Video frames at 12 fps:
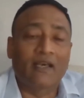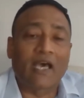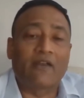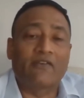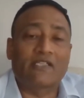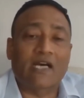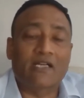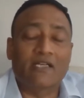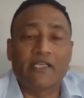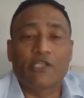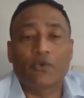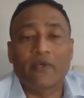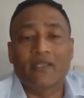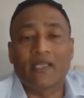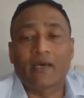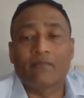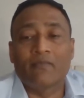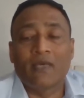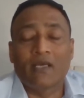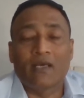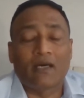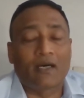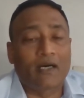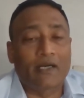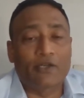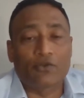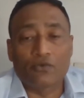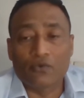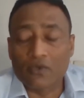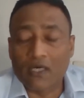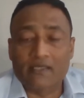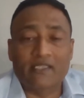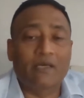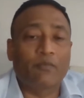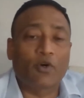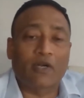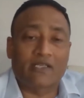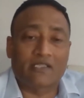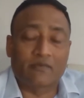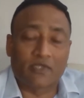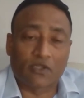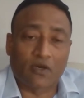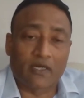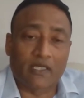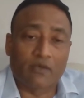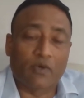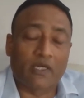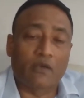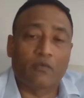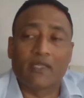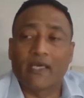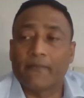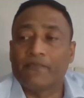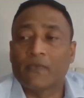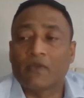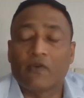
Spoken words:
and we started issuing them to Singapore Customs Authority, working with them.